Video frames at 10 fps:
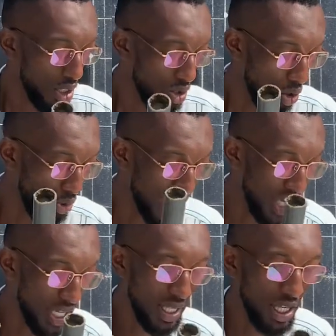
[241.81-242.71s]
So we
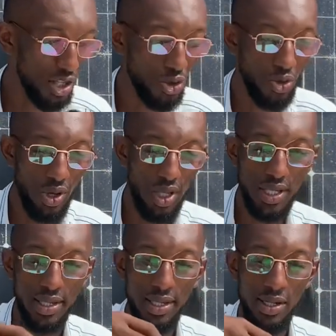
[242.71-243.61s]
just need to
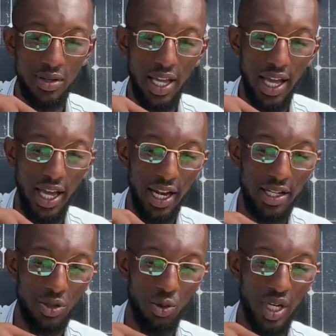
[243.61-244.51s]
seal the
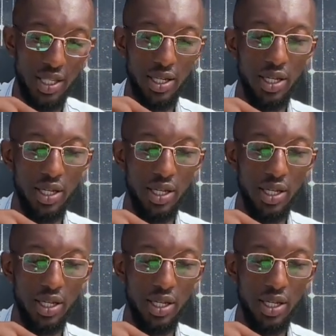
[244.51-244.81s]
ends with